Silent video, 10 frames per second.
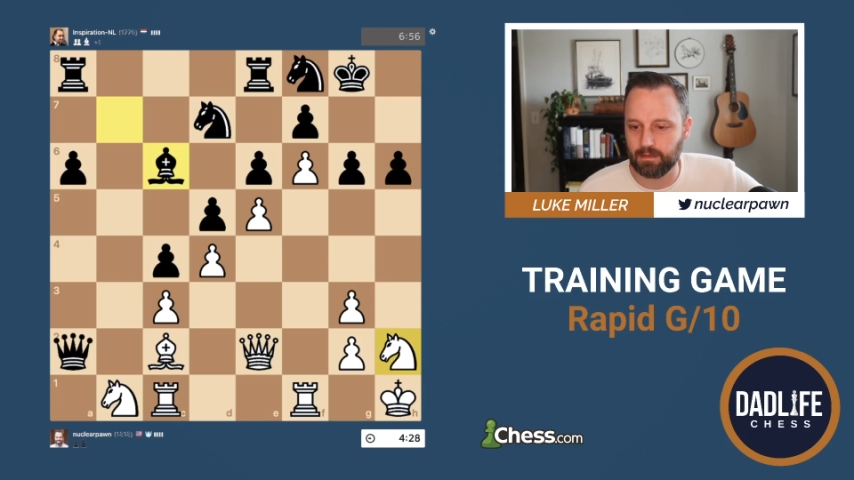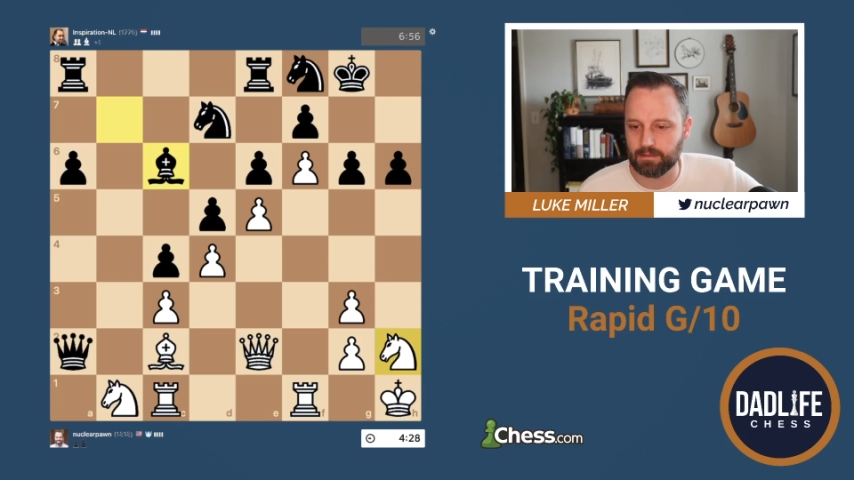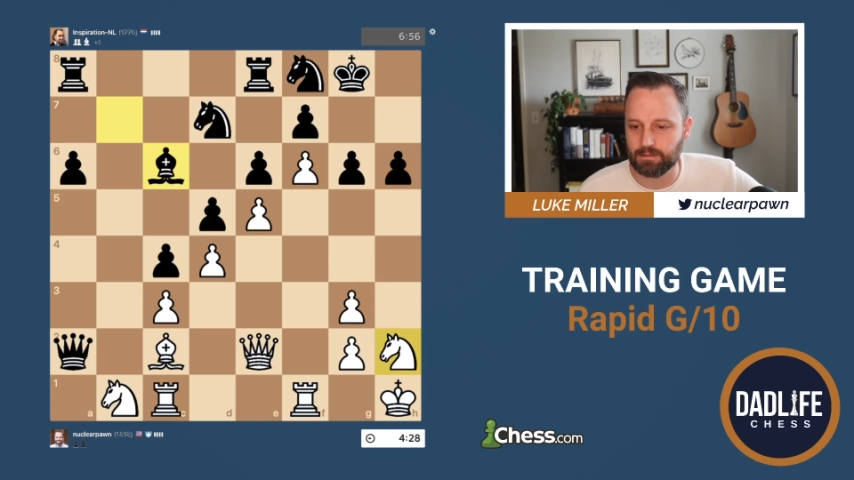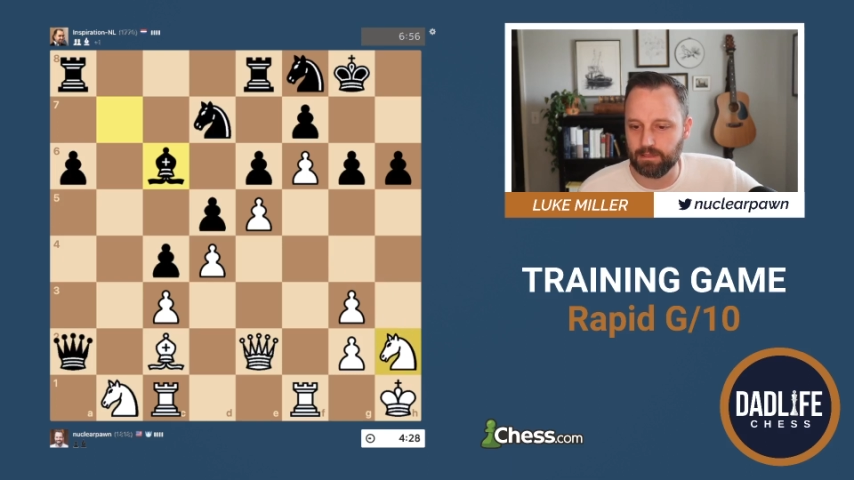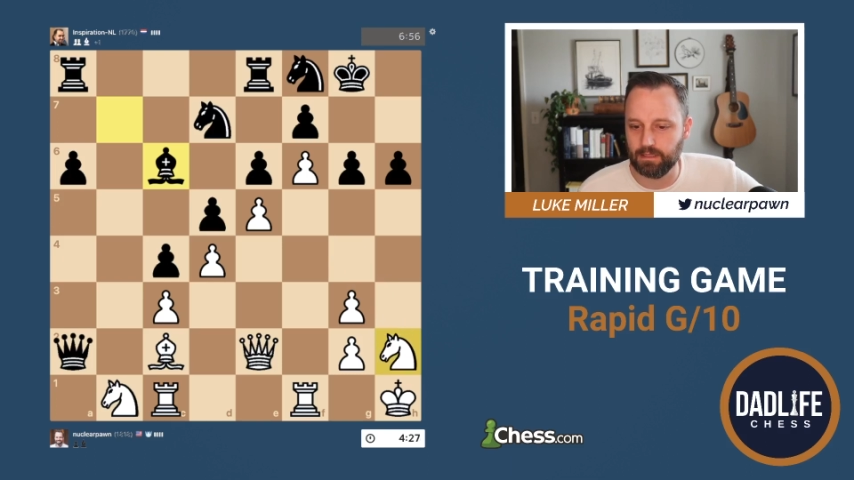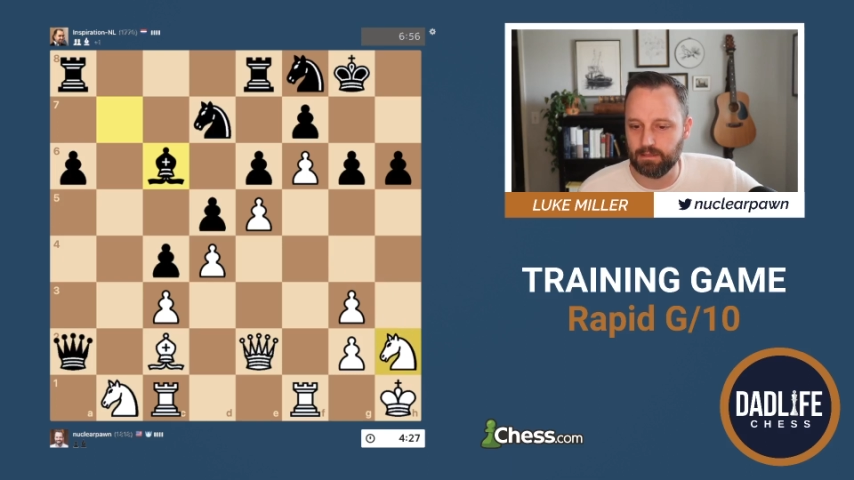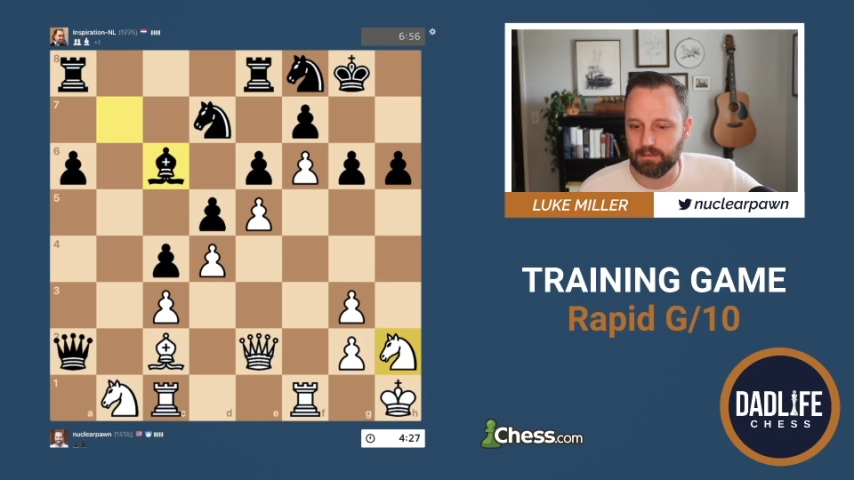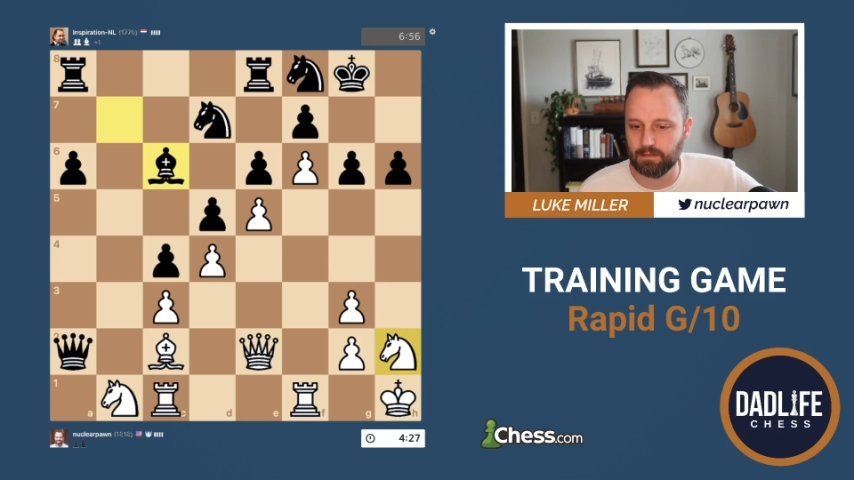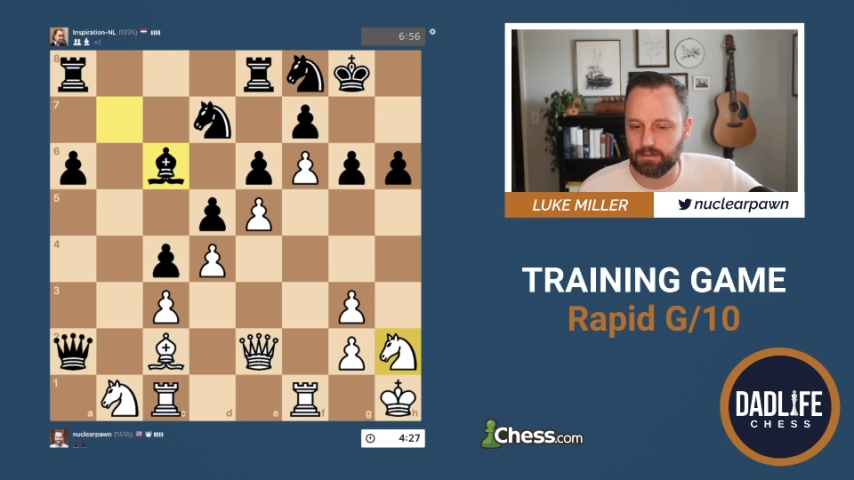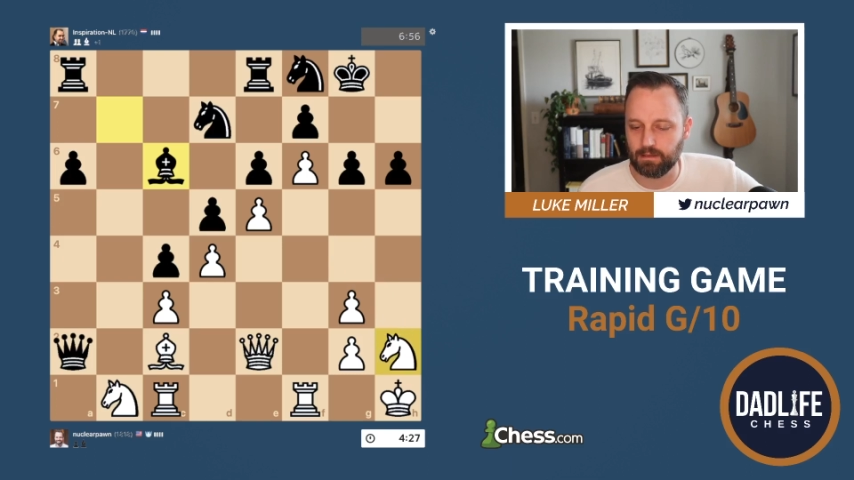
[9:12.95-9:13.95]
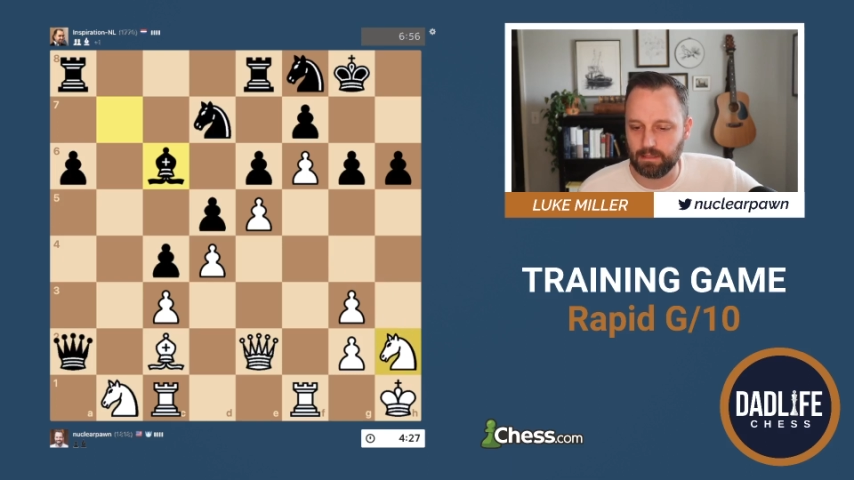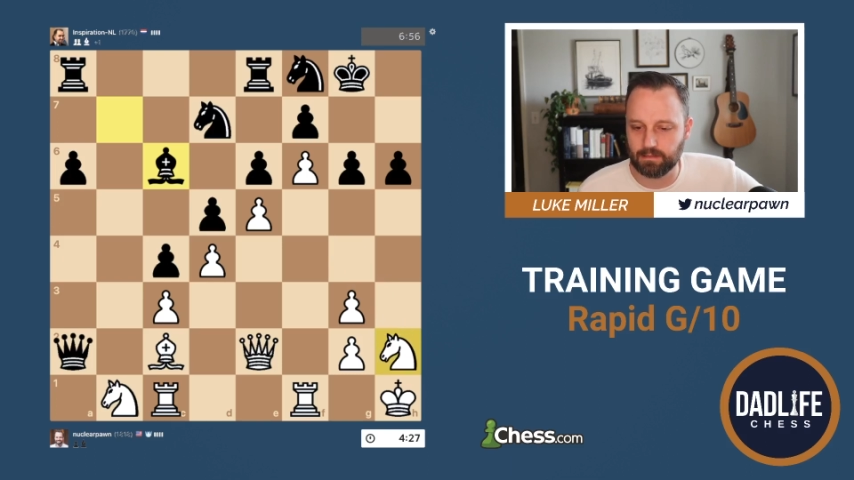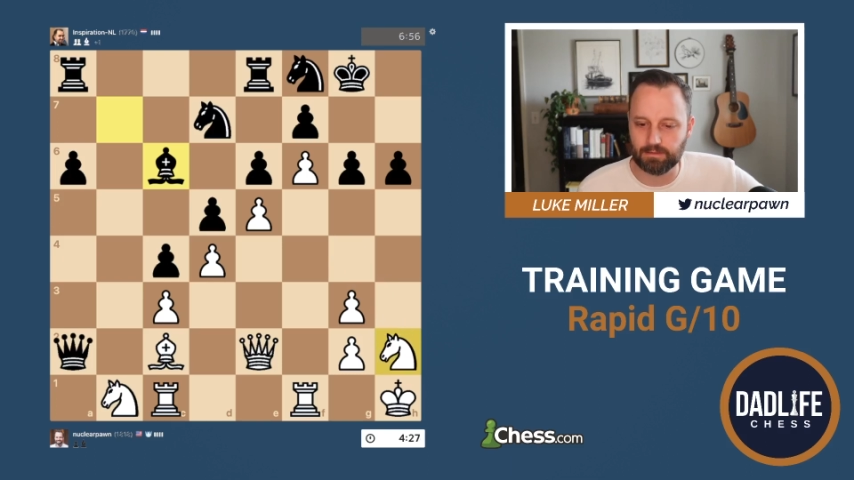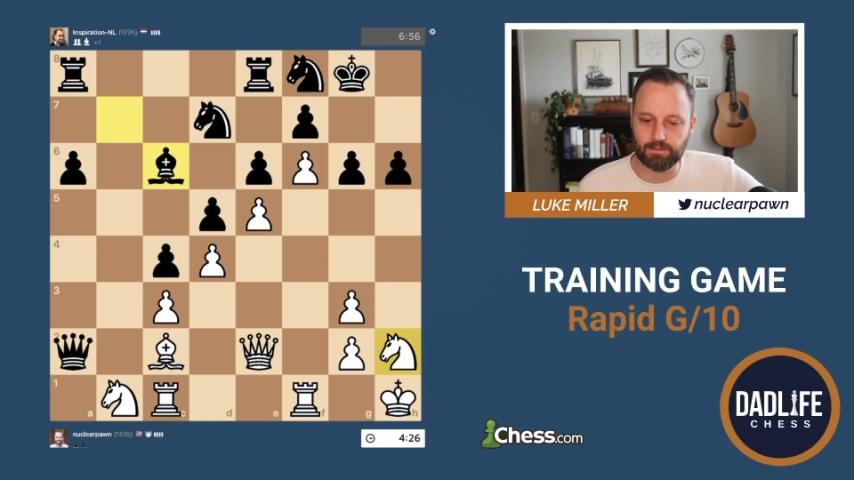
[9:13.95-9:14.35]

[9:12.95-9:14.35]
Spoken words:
And so I need to